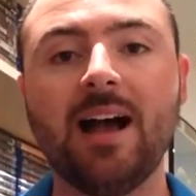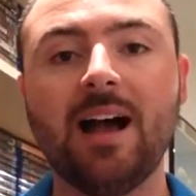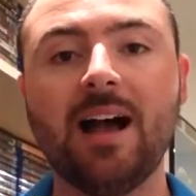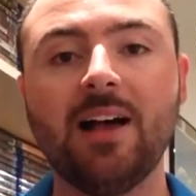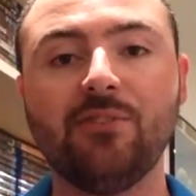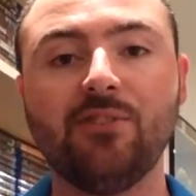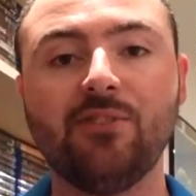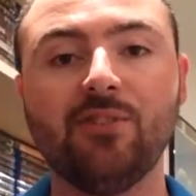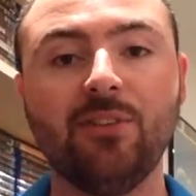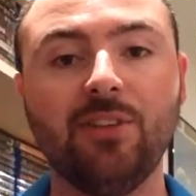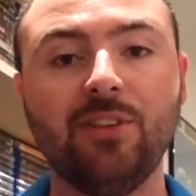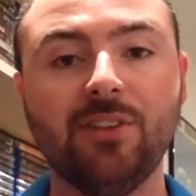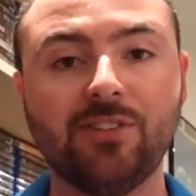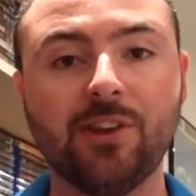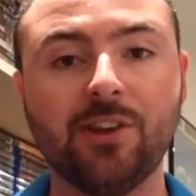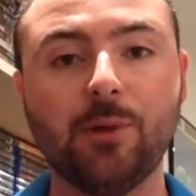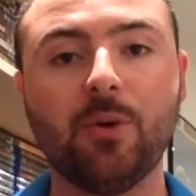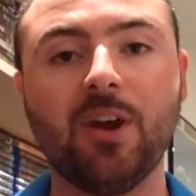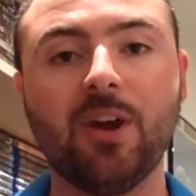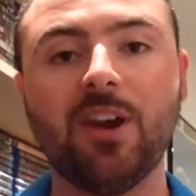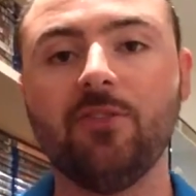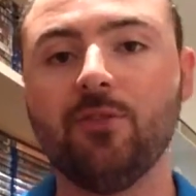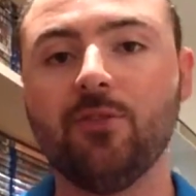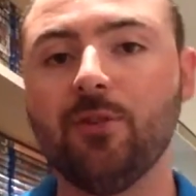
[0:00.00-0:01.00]
So let's get
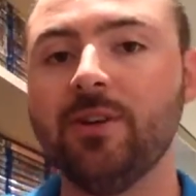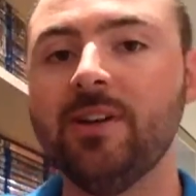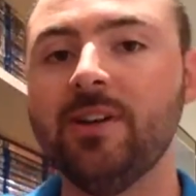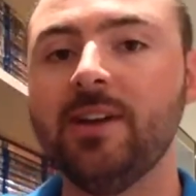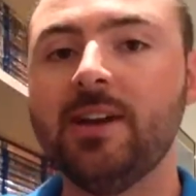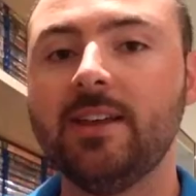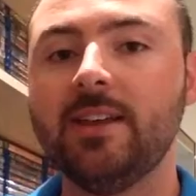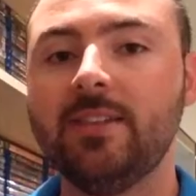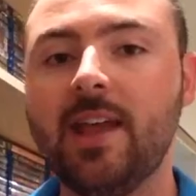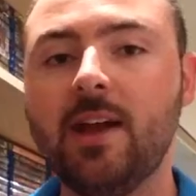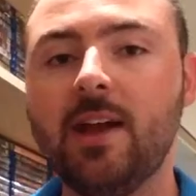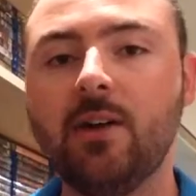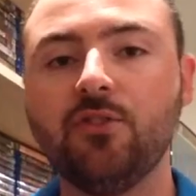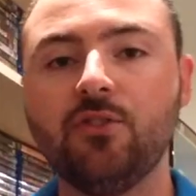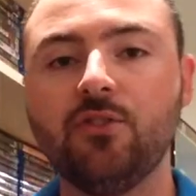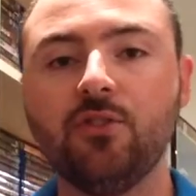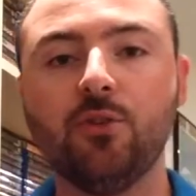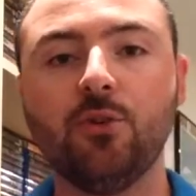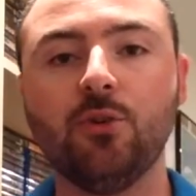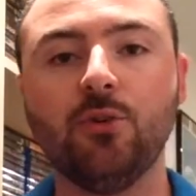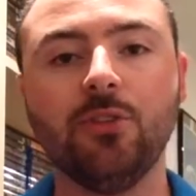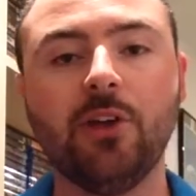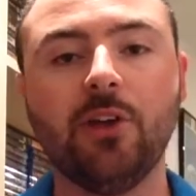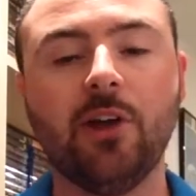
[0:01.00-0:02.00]
right into it. Now, as
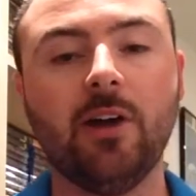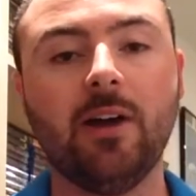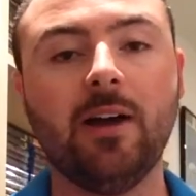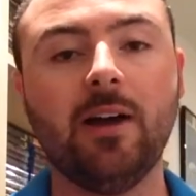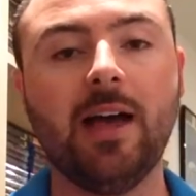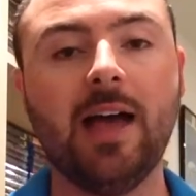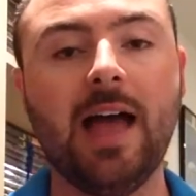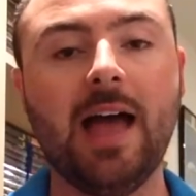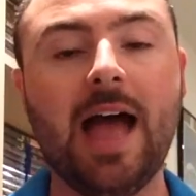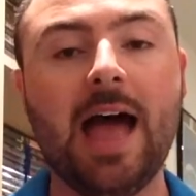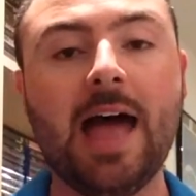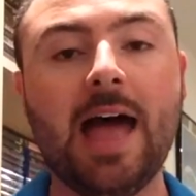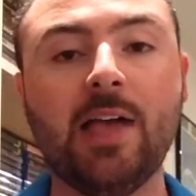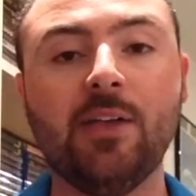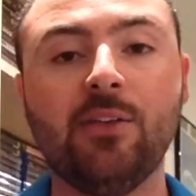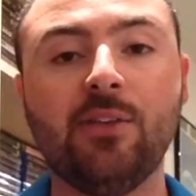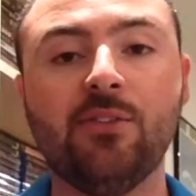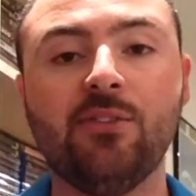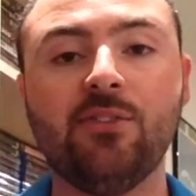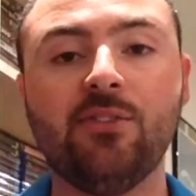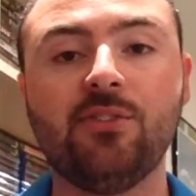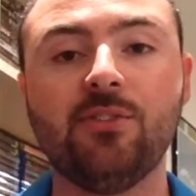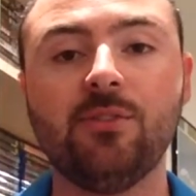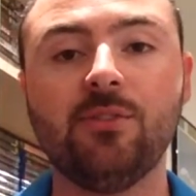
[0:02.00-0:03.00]
you all know,
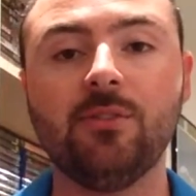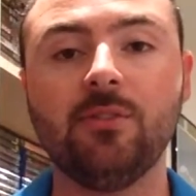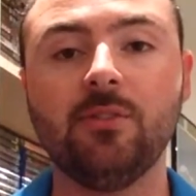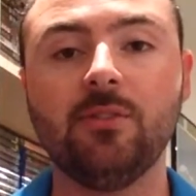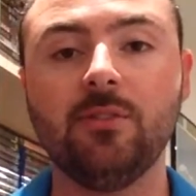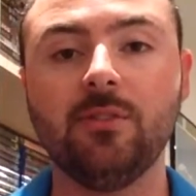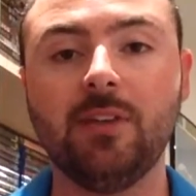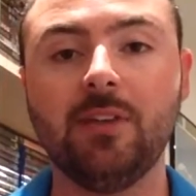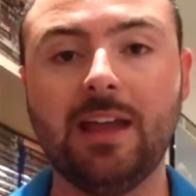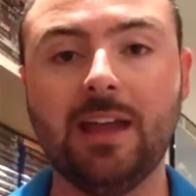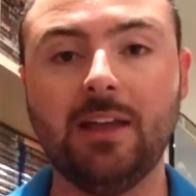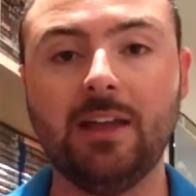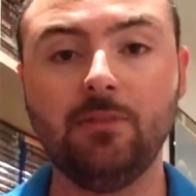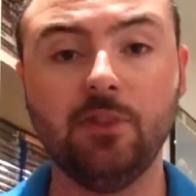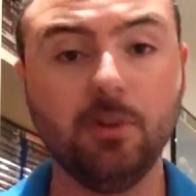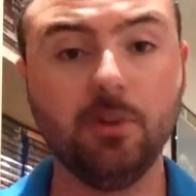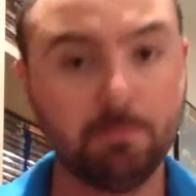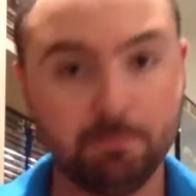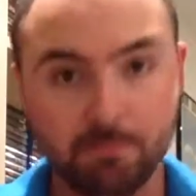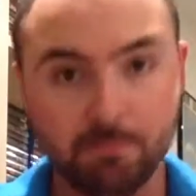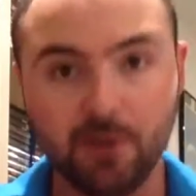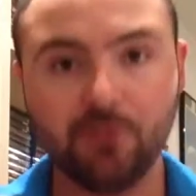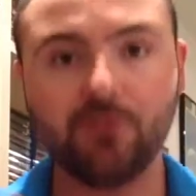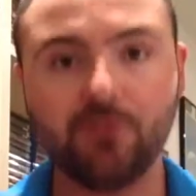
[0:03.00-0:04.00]

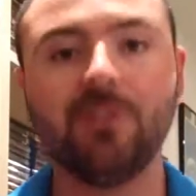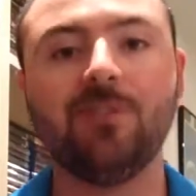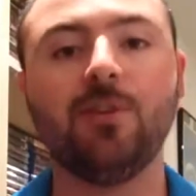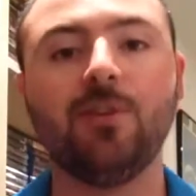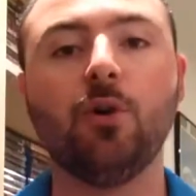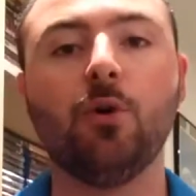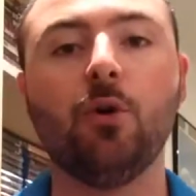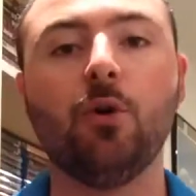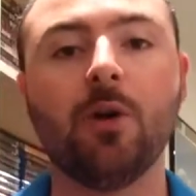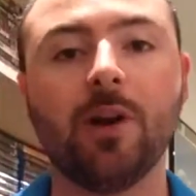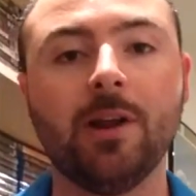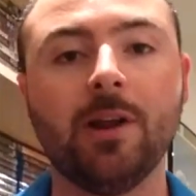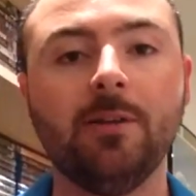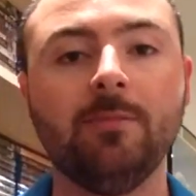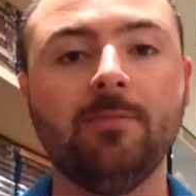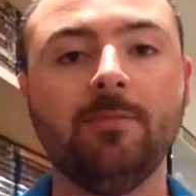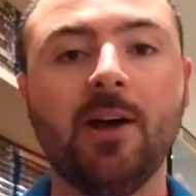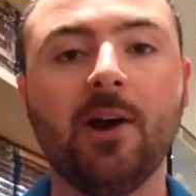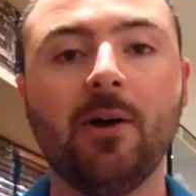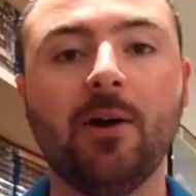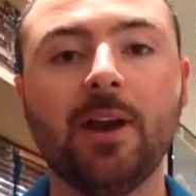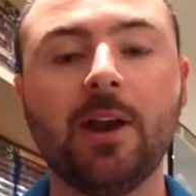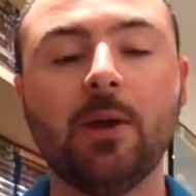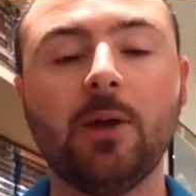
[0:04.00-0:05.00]
most of you already
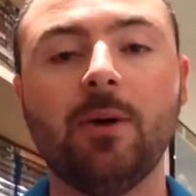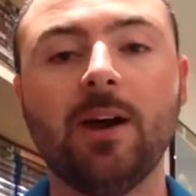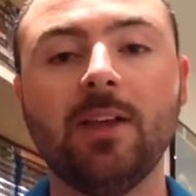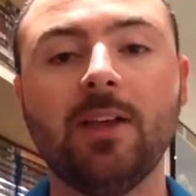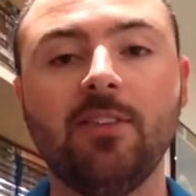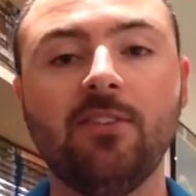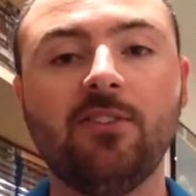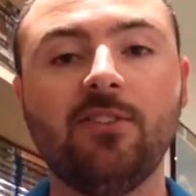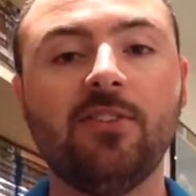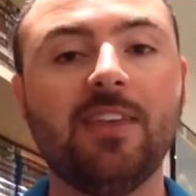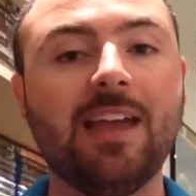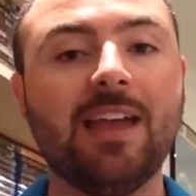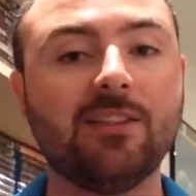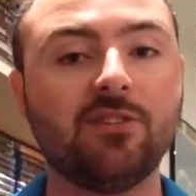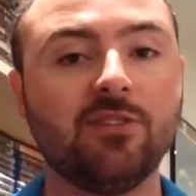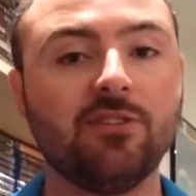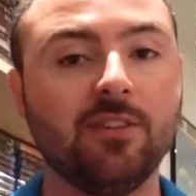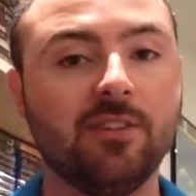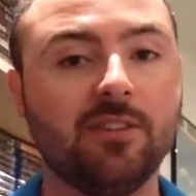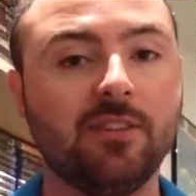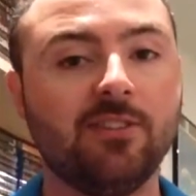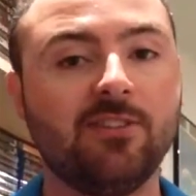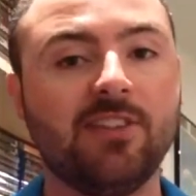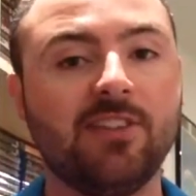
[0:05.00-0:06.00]
know anyway, this is
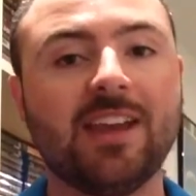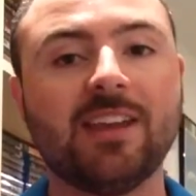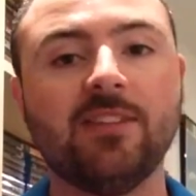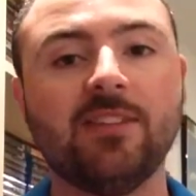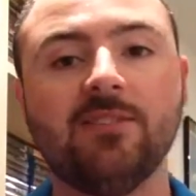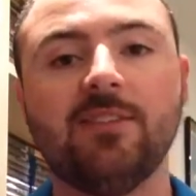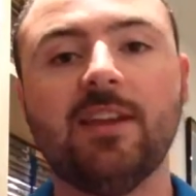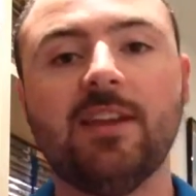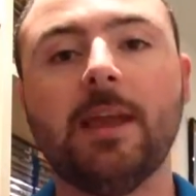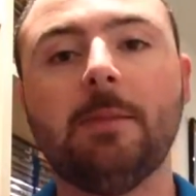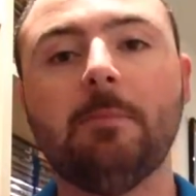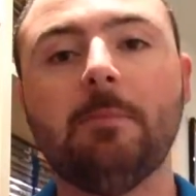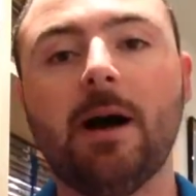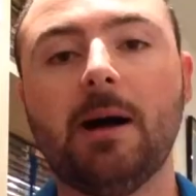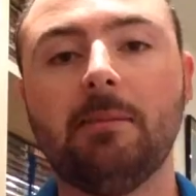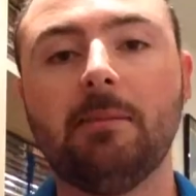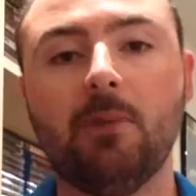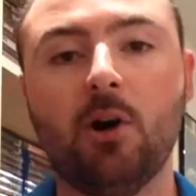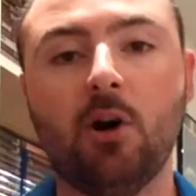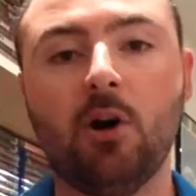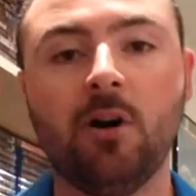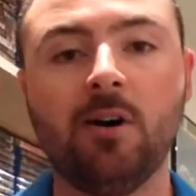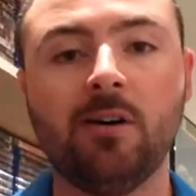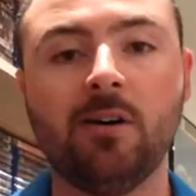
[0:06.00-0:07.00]
actually the second team-up
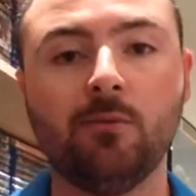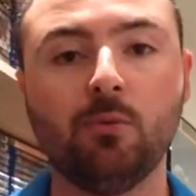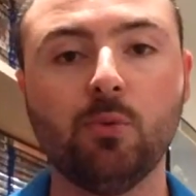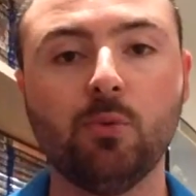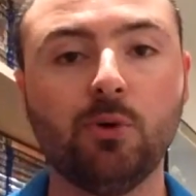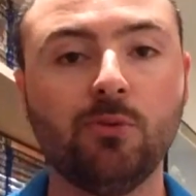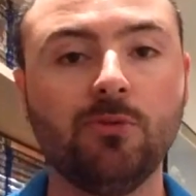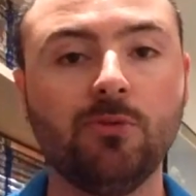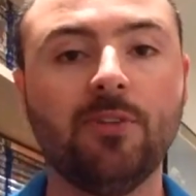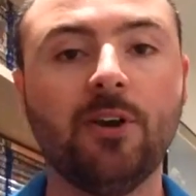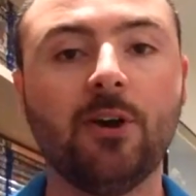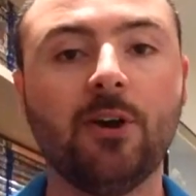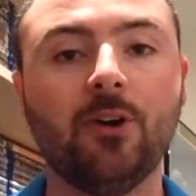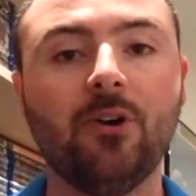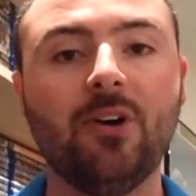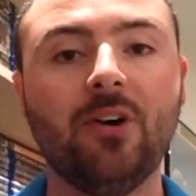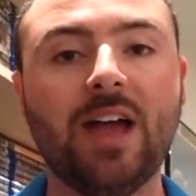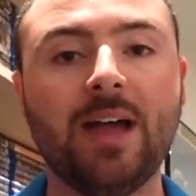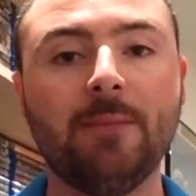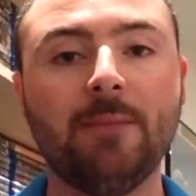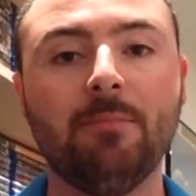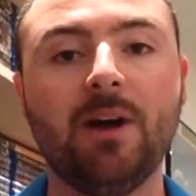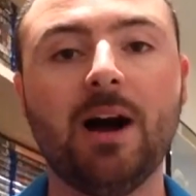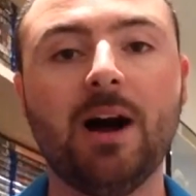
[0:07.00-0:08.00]
of Will Ferrell
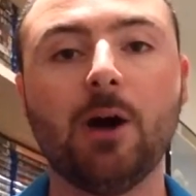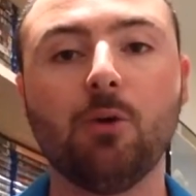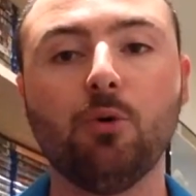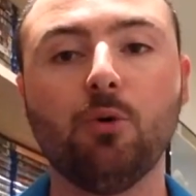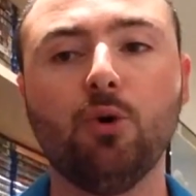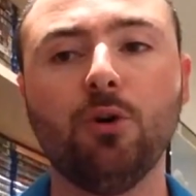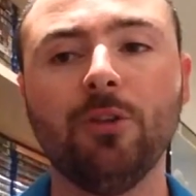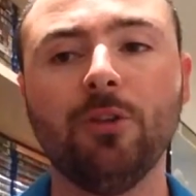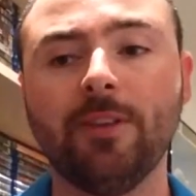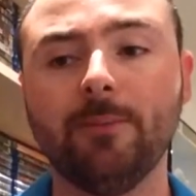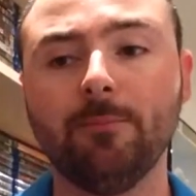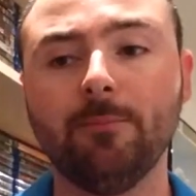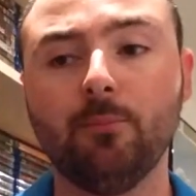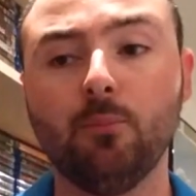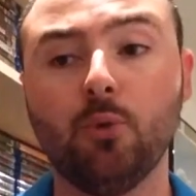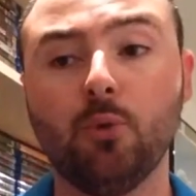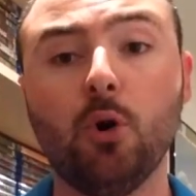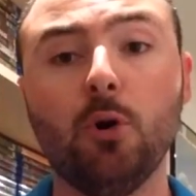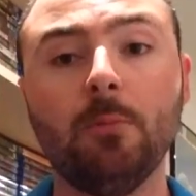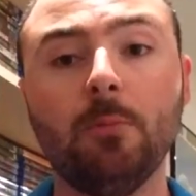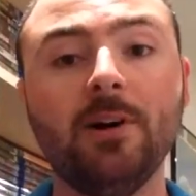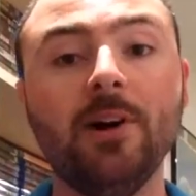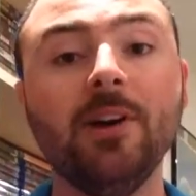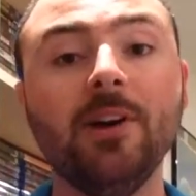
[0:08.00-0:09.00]
and Mark
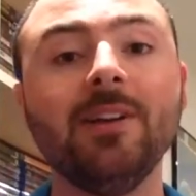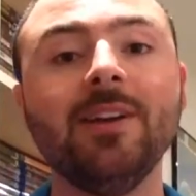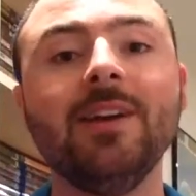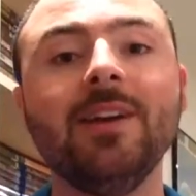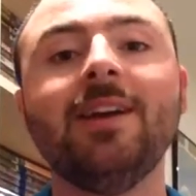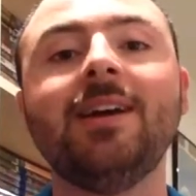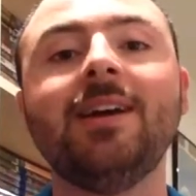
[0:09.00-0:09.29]
Wahlberg.